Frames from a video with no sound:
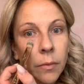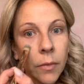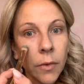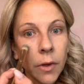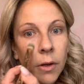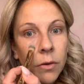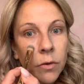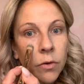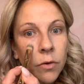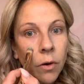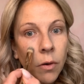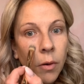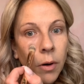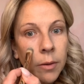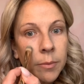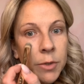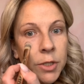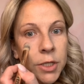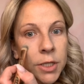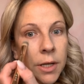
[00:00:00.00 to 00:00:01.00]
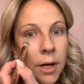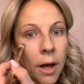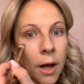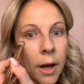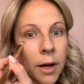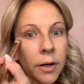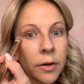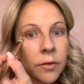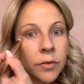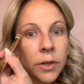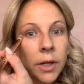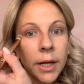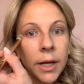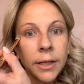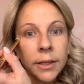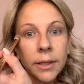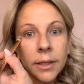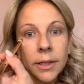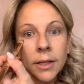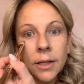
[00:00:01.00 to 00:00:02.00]
So I'm just kind of
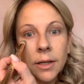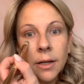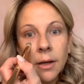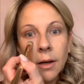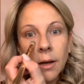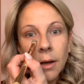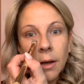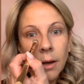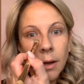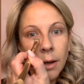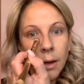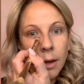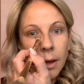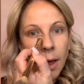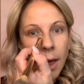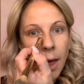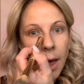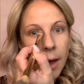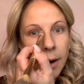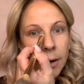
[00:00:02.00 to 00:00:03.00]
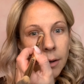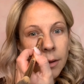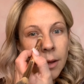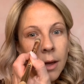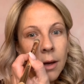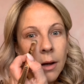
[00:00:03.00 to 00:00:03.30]
lightly adding that